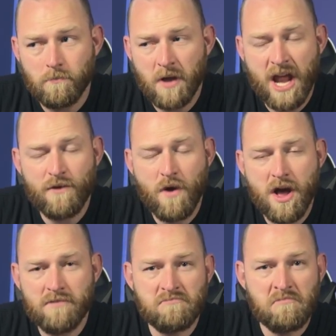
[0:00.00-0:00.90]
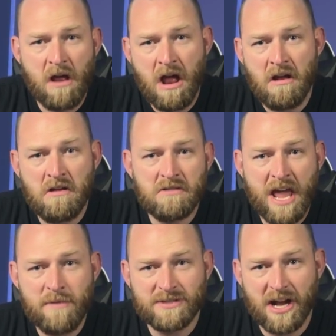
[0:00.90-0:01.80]
kind of what
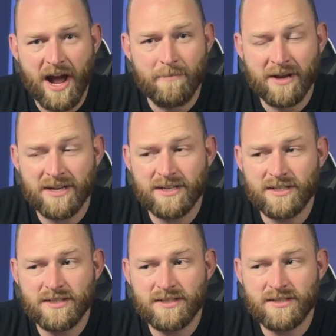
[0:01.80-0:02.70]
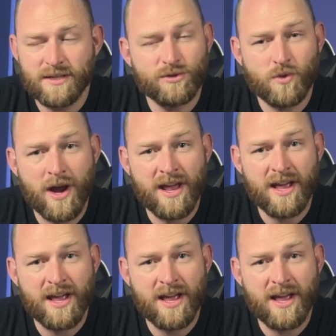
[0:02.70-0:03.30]
games I got, because it was quite